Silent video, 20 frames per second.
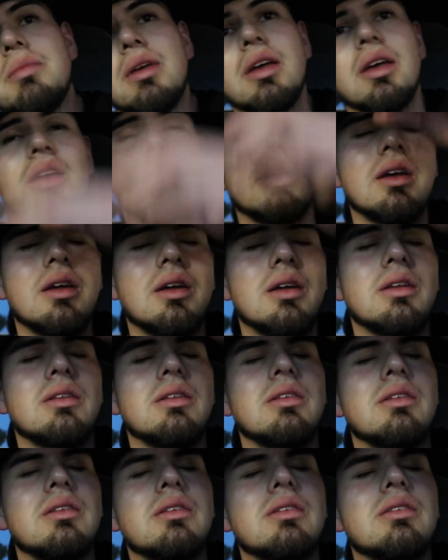
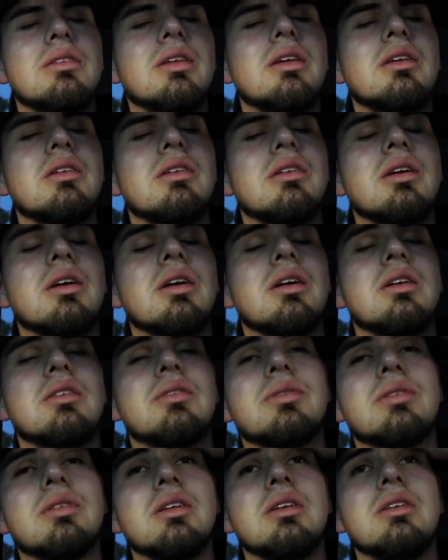And thank you
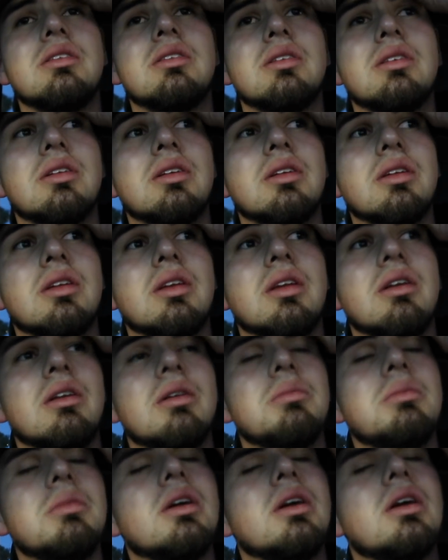guys for listening,
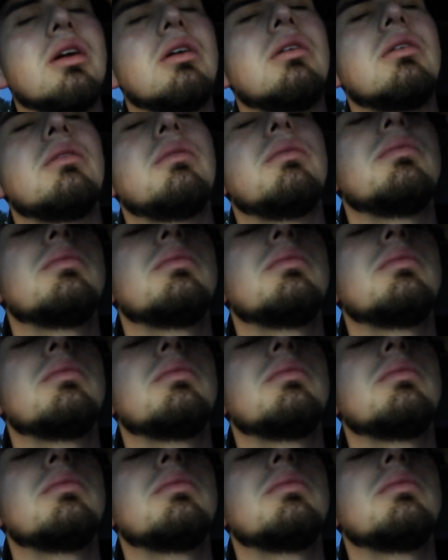hearing me out.